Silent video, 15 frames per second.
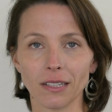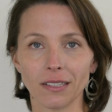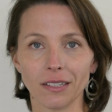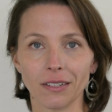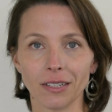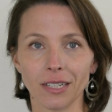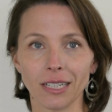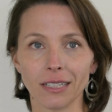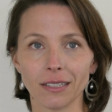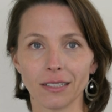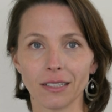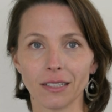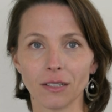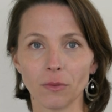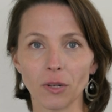
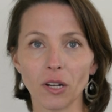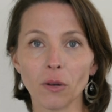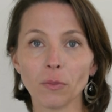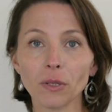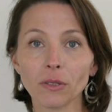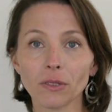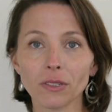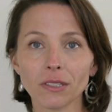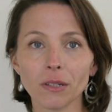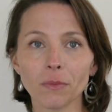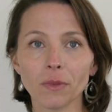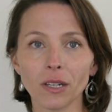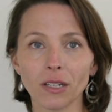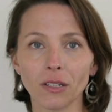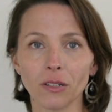series. We hope you learned
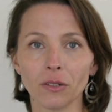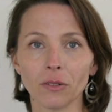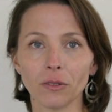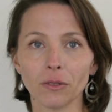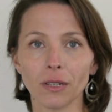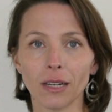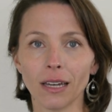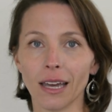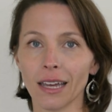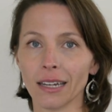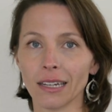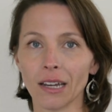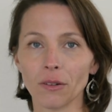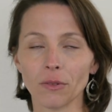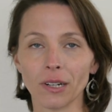something new and
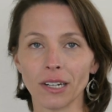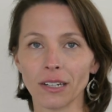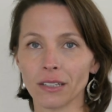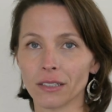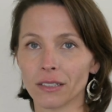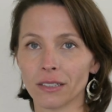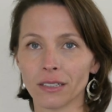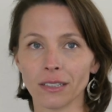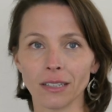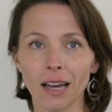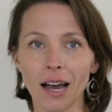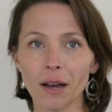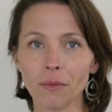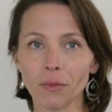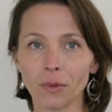get ready to learn a
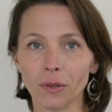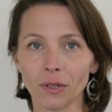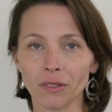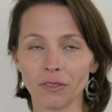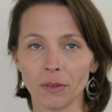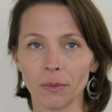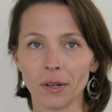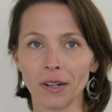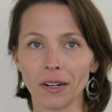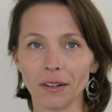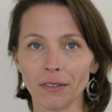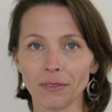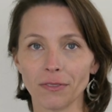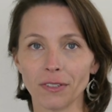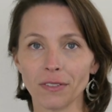lot more from our
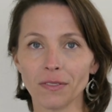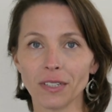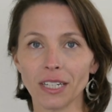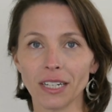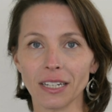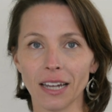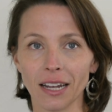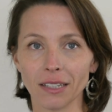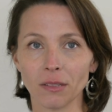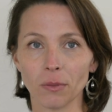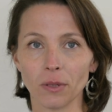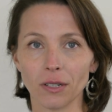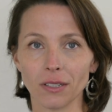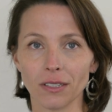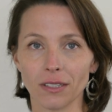15
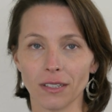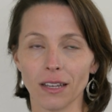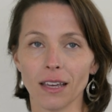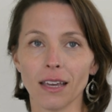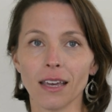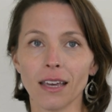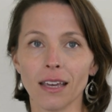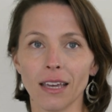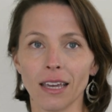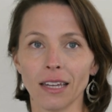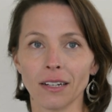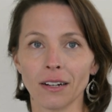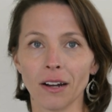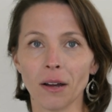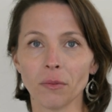experts
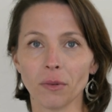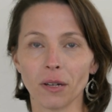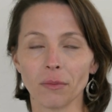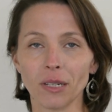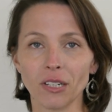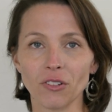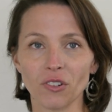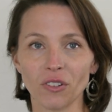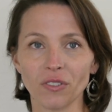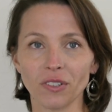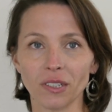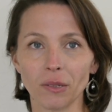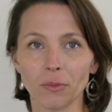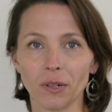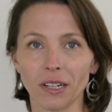in our upcoming
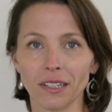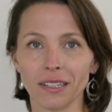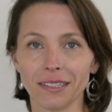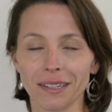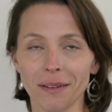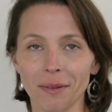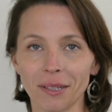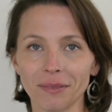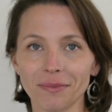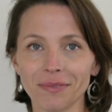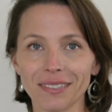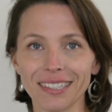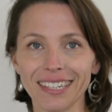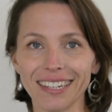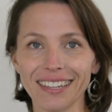Joyfully Pregnant Summit.
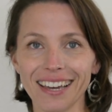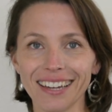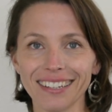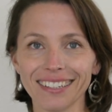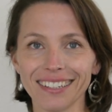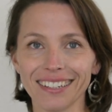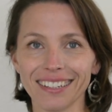See you then!